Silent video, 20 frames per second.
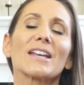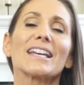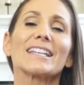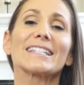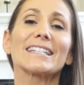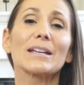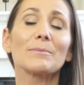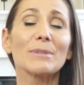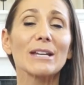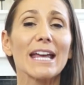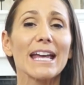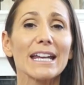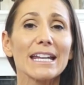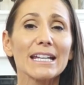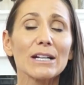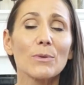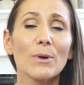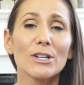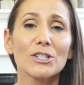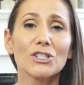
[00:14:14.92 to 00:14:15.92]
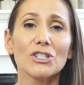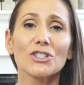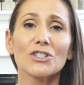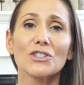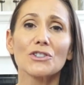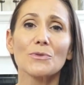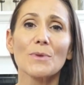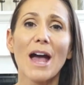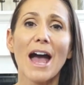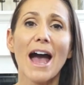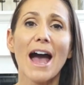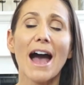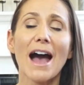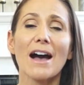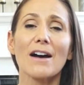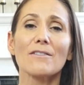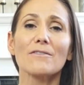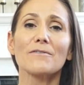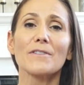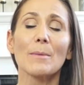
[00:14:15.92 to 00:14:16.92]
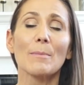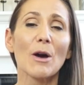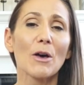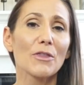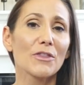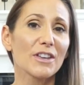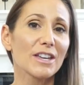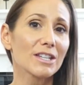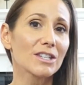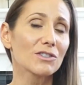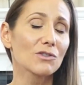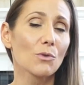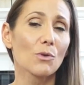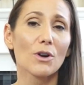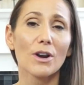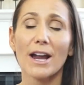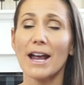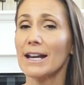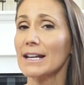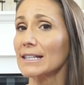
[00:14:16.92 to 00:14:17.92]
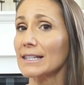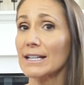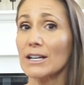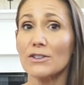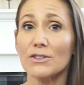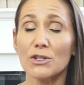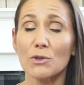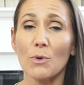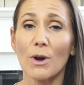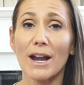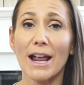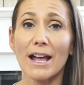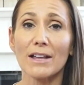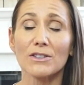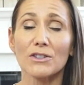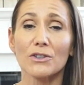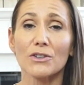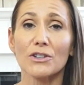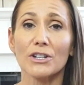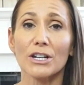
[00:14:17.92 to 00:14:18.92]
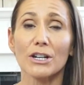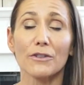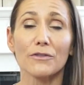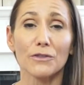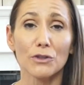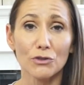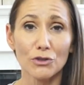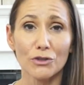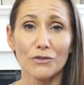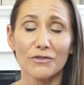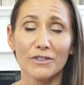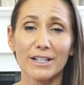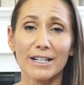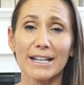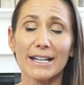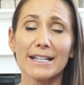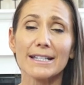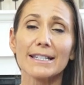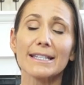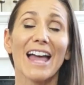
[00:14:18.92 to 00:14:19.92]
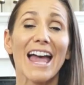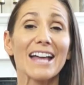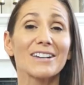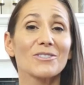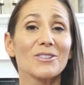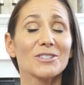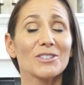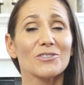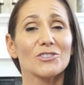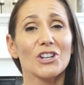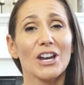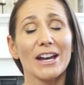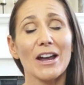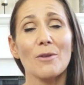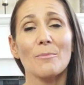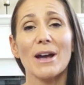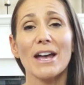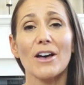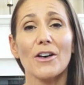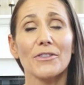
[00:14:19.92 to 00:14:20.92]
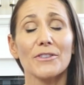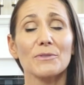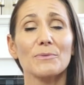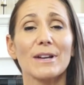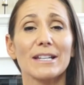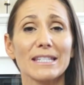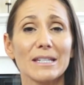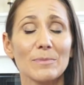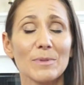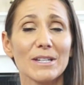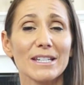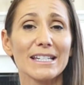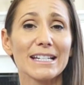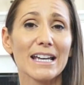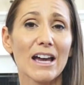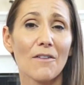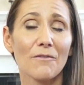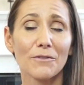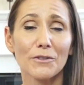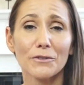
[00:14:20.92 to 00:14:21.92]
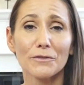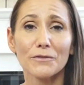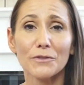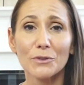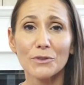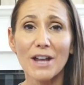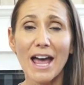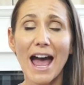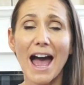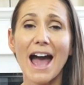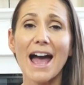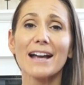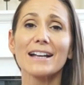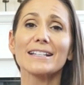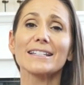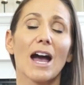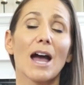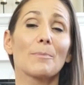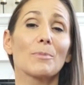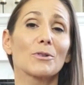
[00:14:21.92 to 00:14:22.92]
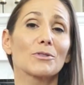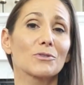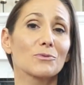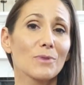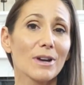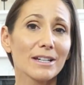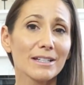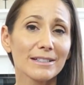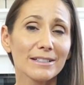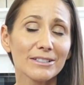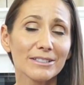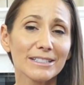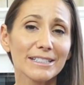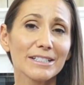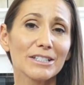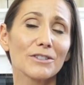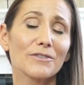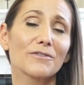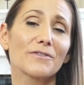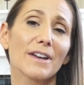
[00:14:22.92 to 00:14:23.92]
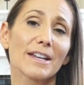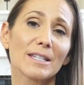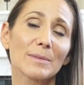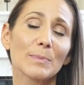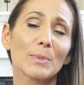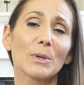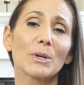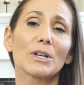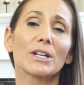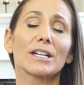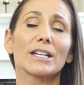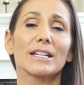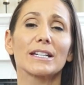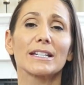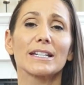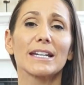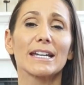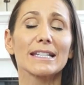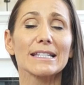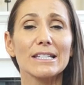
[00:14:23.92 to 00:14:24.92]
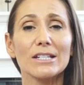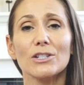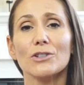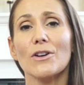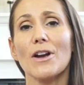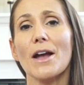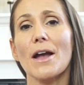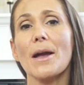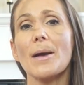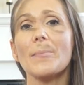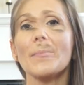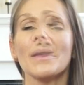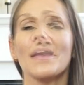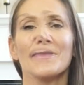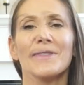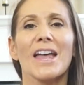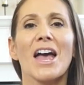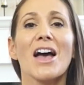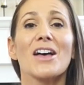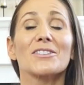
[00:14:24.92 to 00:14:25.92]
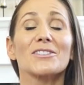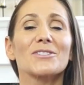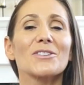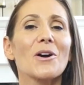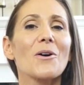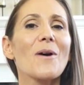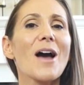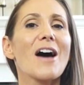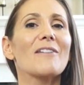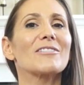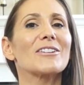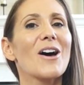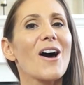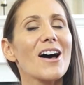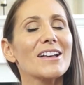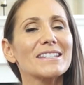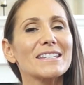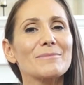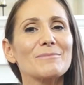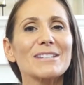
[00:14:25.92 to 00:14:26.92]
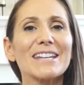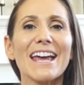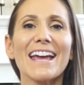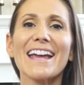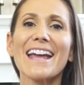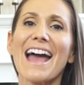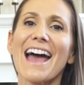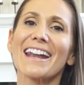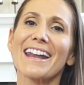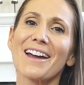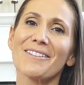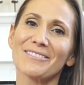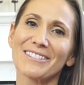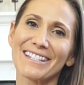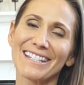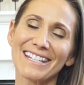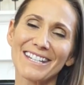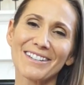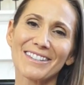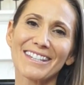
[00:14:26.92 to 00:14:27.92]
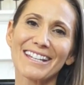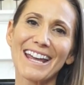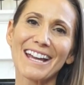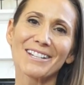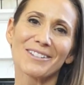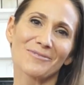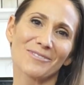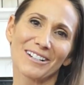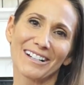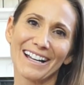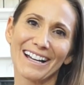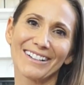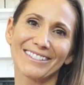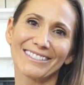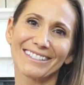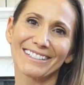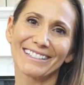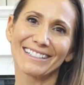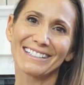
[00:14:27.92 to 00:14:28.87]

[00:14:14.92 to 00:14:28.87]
Send me any questions you have about this or anything else you want answered in a future Fit Hits. And also check out my healthy recipes and comfort food hacks. I post regularly to Facebook and Instagram. So have an awesome day, and I will see you at the next workout.